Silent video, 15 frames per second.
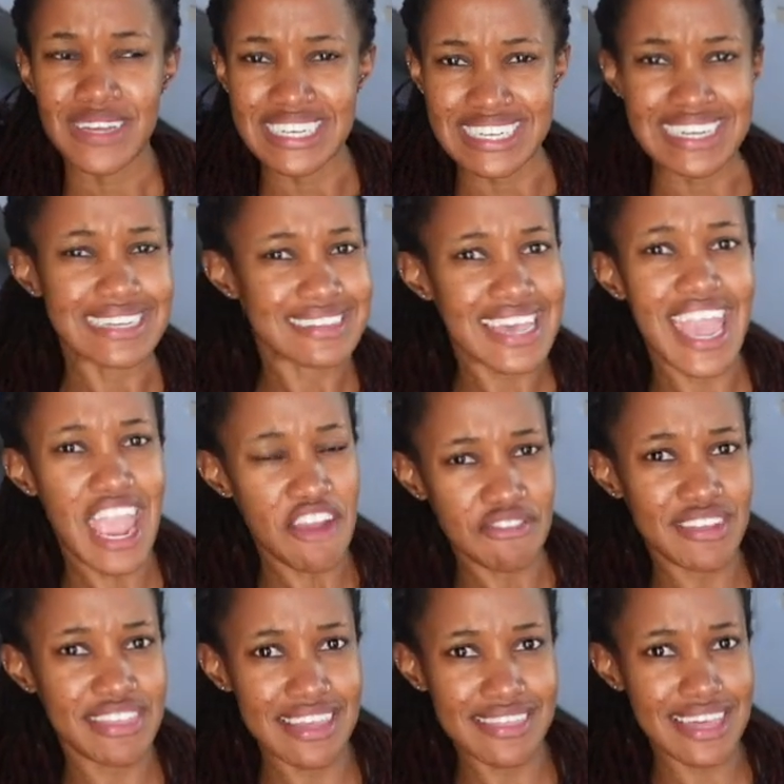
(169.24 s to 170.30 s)
did I say
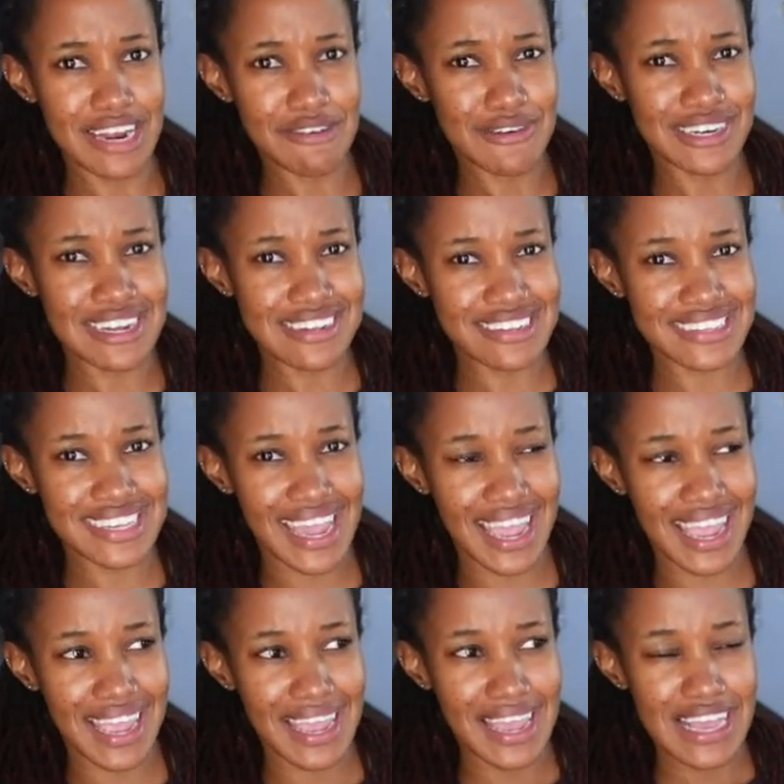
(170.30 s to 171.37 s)
everything that I wanted to
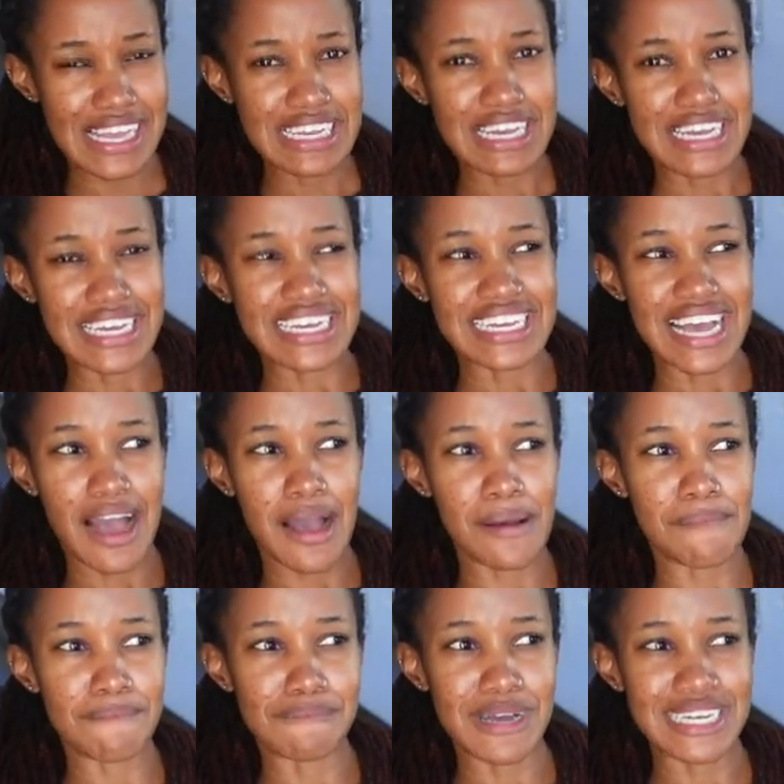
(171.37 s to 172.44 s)
say?
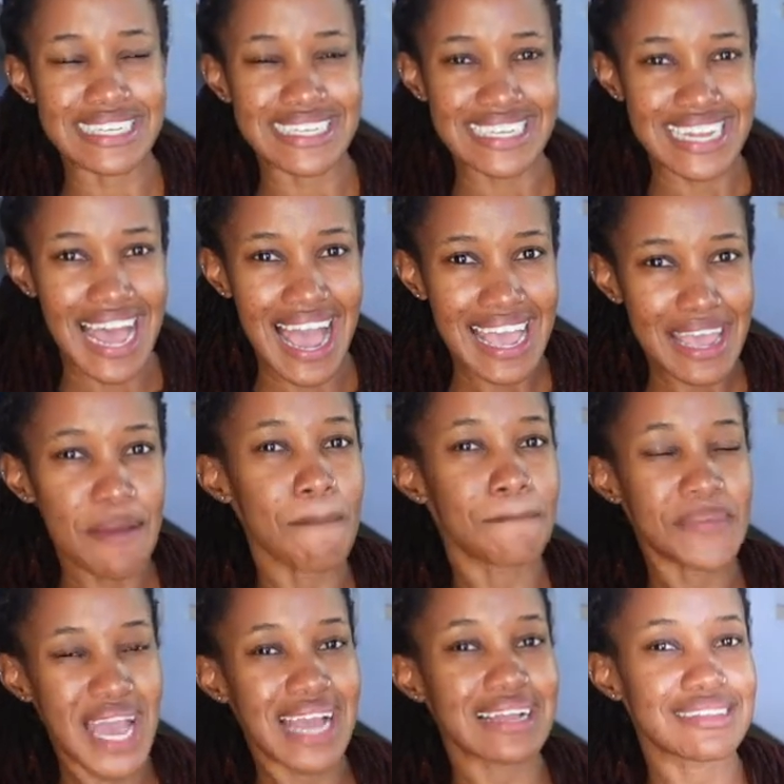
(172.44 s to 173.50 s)
Um, did I
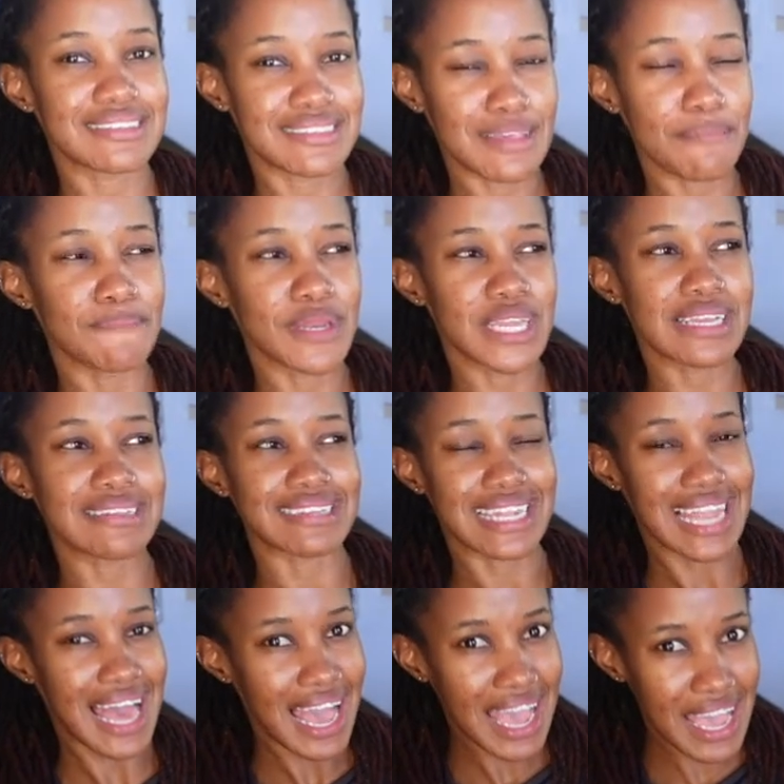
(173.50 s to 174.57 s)
impact somebody's
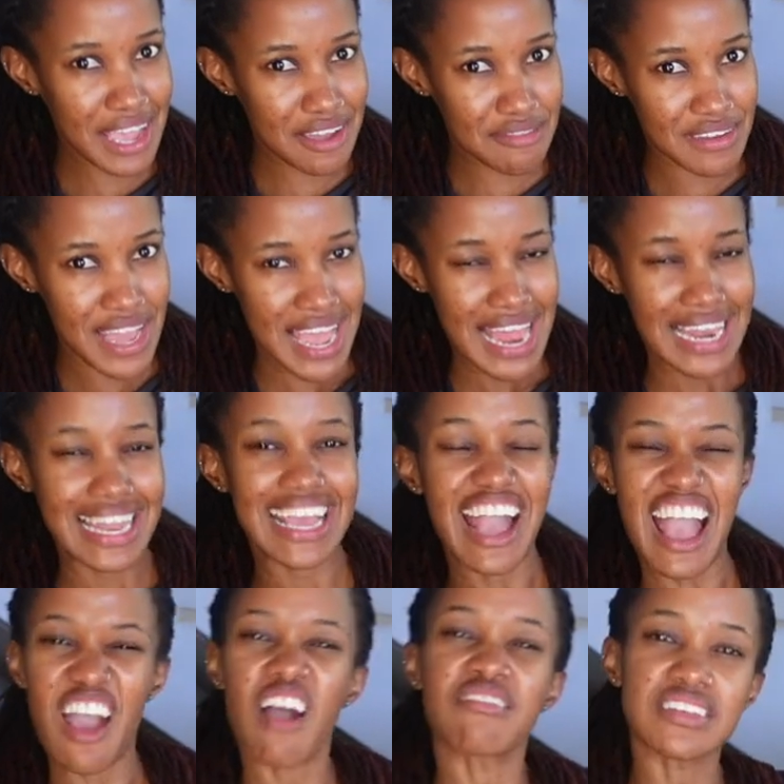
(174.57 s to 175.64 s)
life? Like
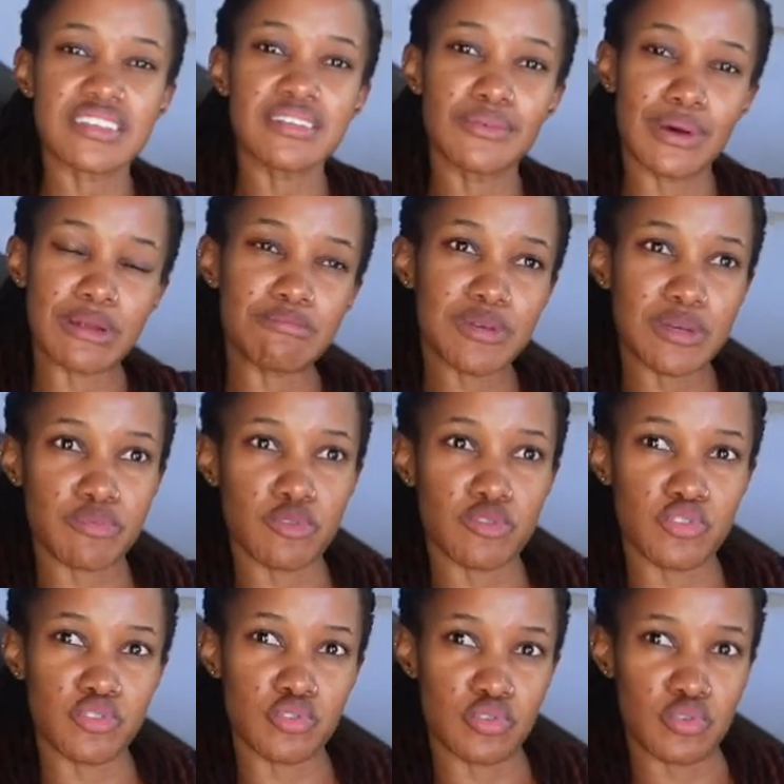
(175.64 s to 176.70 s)
I obviously want people
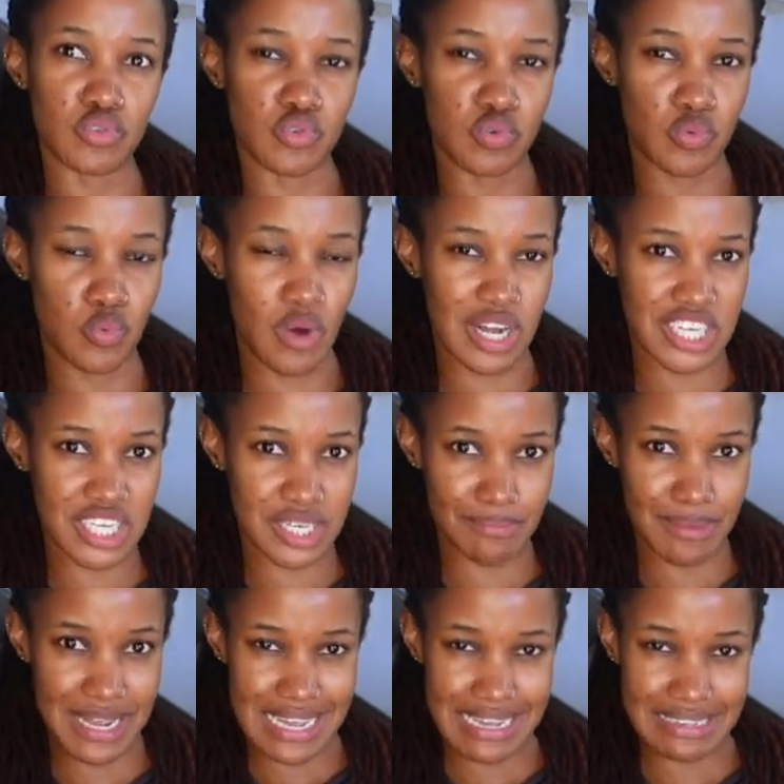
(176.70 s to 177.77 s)
to watch
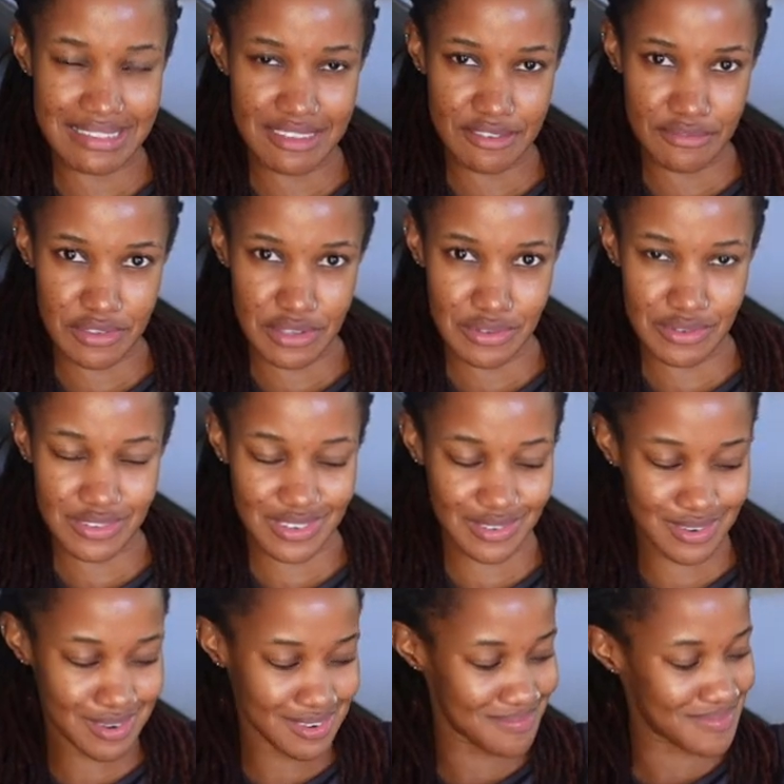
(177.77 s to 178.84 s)
my interviews.
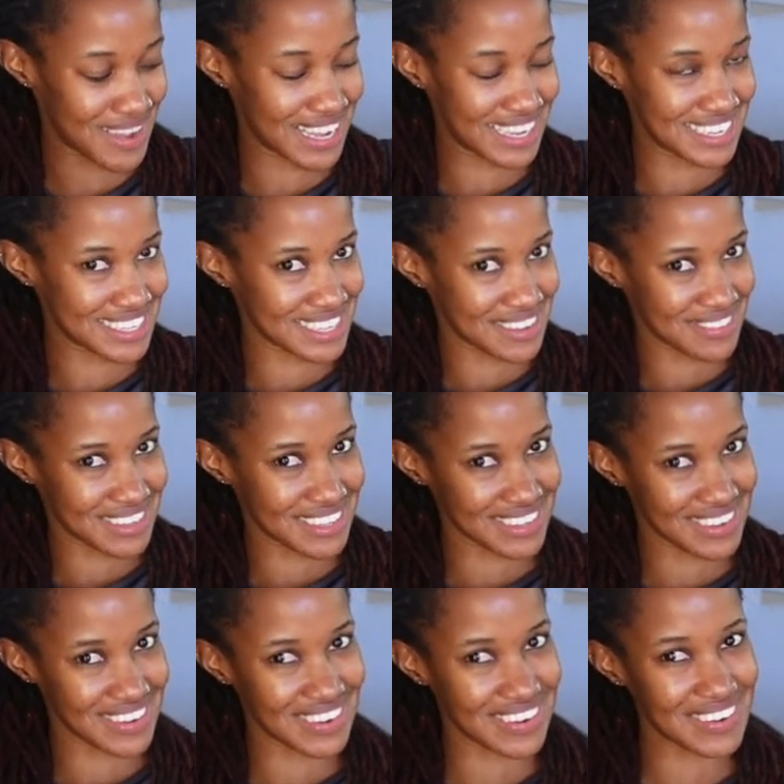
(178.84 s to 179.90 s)
Oh, my interviews.
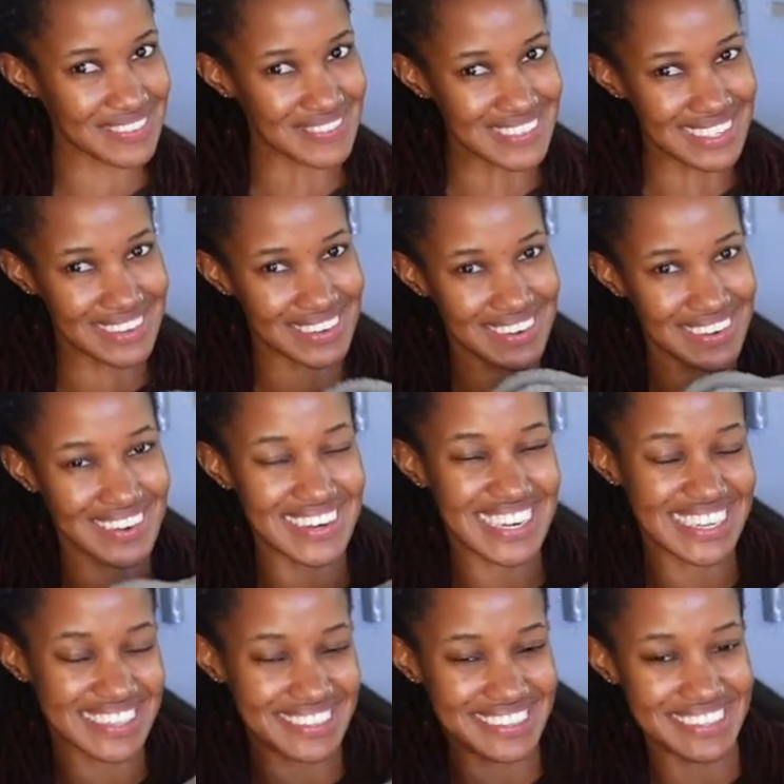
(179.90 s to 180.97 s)
Oh, oh,
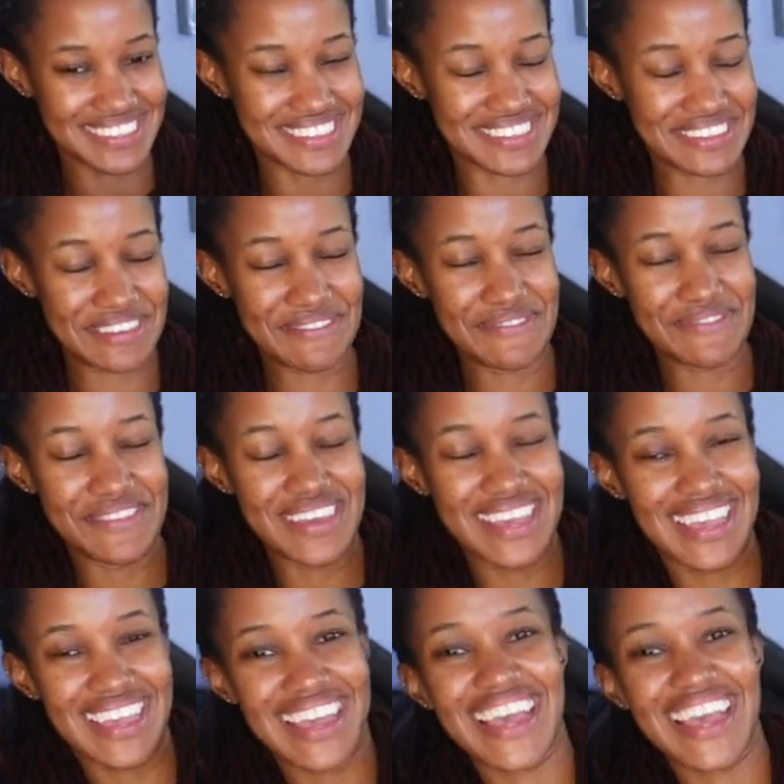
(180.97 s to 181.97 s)
listen to me.